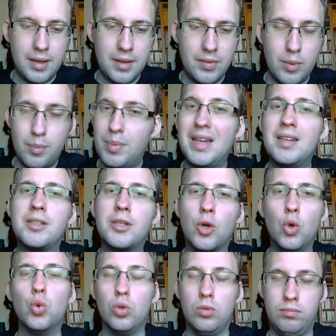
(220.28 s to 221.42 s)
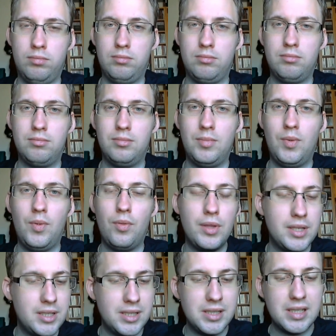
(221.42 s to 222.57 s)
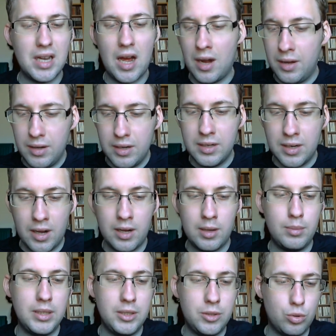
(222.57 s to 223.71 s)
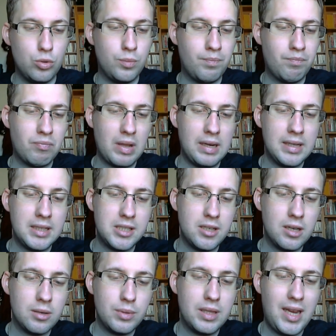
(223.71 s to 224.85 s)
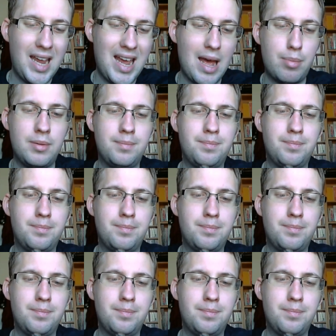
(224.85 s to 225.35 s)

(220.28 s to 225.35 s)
The pen is cool. This is undeniably true. Let's start with the cap.